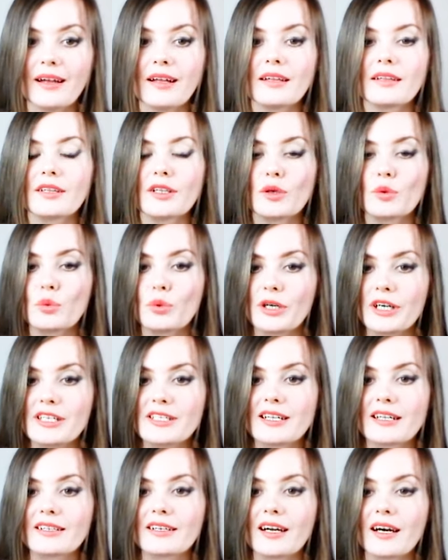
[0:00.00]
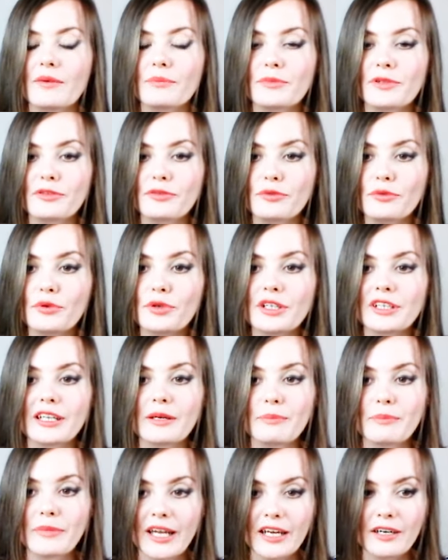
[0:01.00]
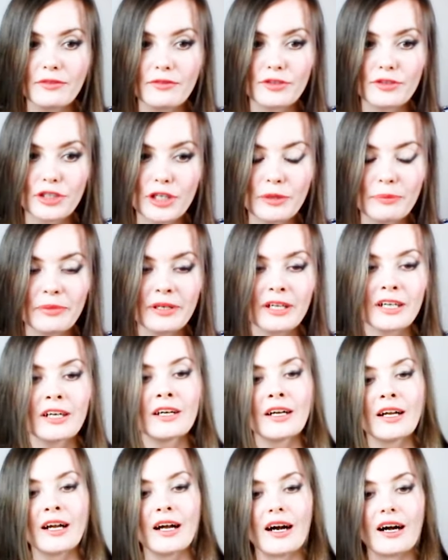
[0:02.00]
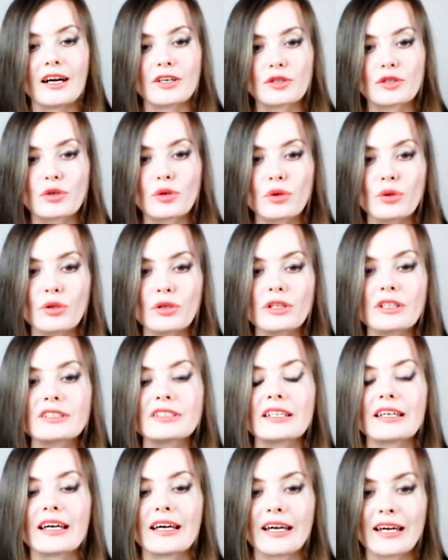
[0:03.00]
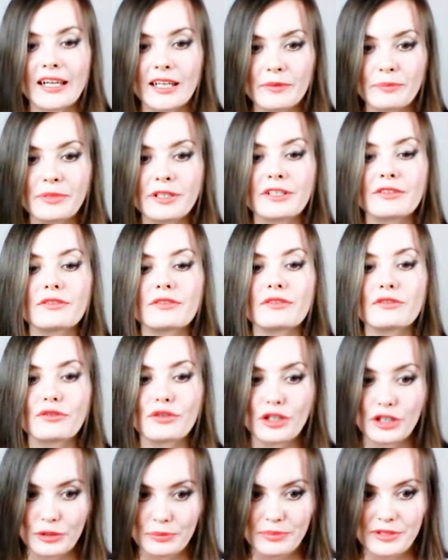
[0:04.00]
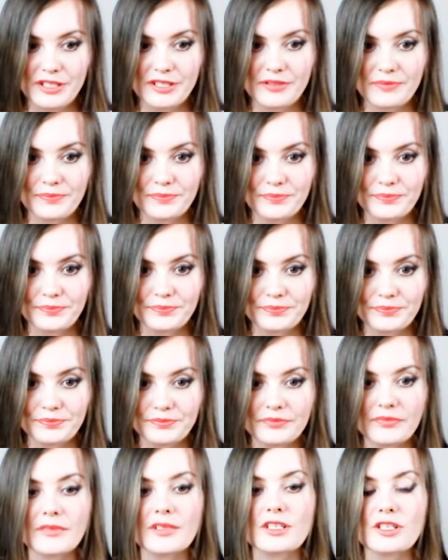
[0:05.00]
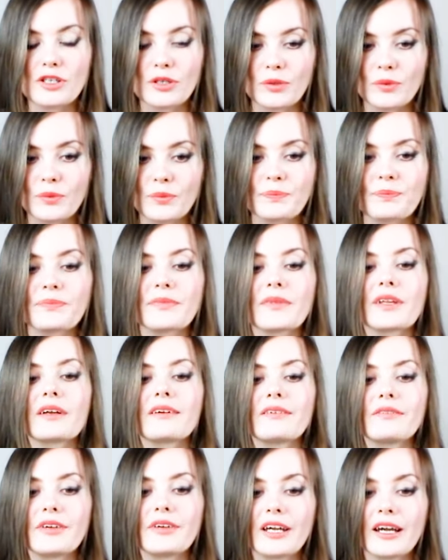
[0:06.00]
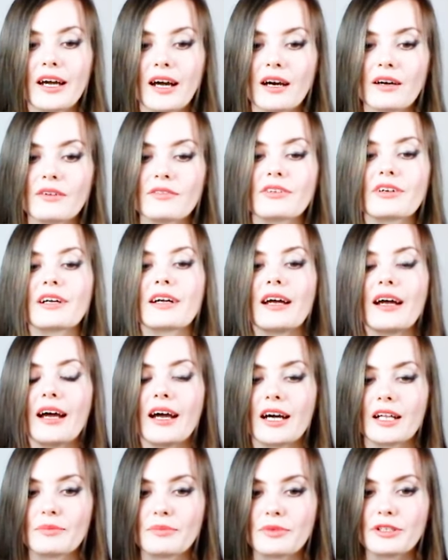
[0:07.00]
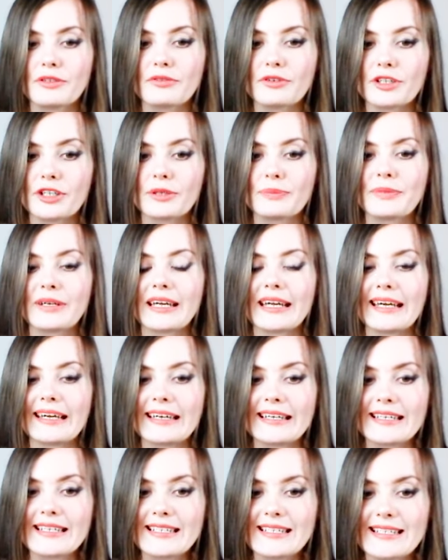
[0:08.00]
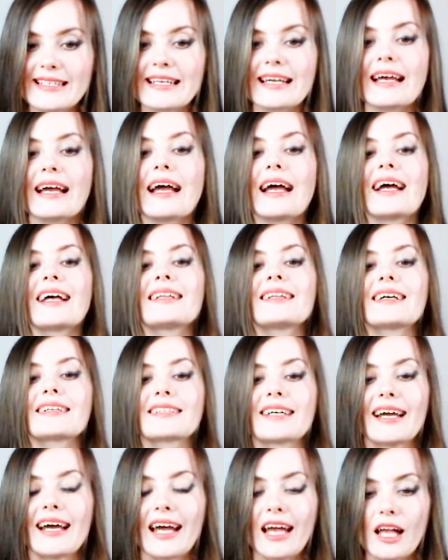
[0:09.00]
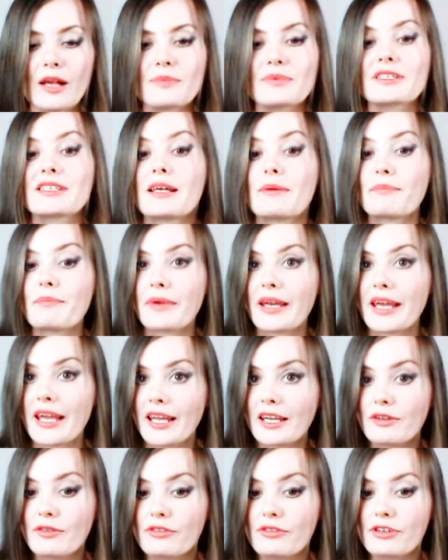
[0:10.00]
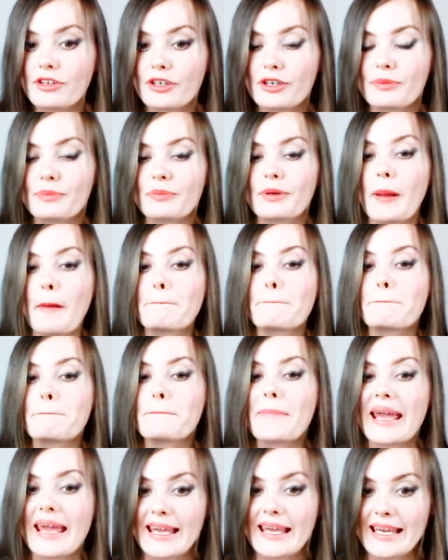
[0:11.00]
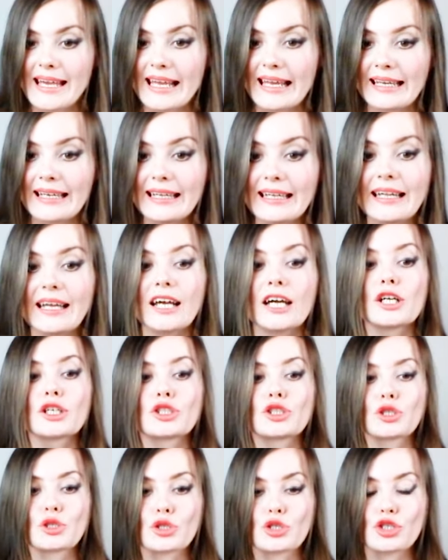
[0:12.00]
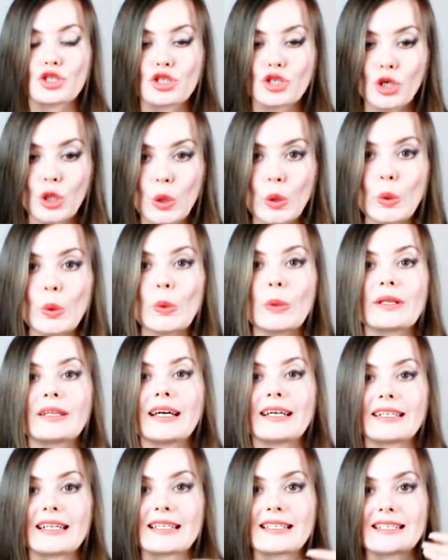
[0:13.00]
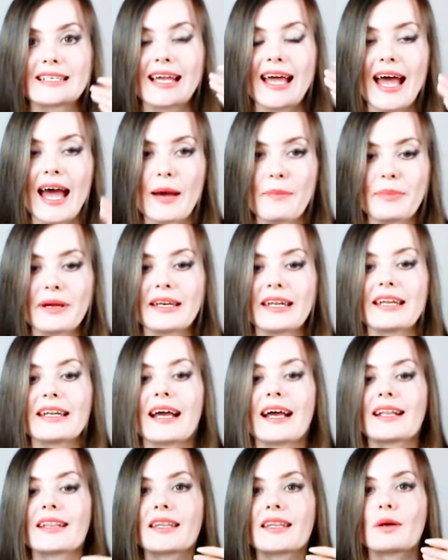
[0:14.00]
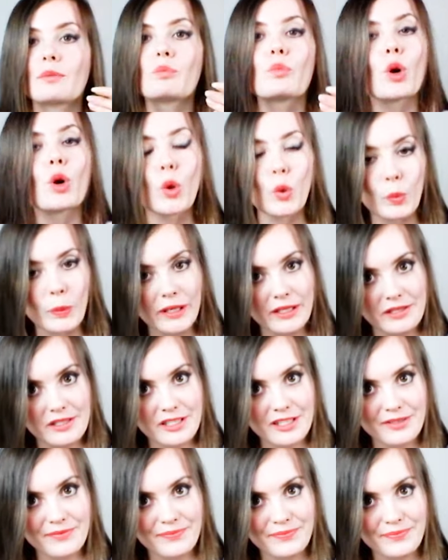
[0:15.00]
The words that come before the main verb are called helping verbs. So, we have helping verb is that helps the main verb making to show that it's happening at the moment.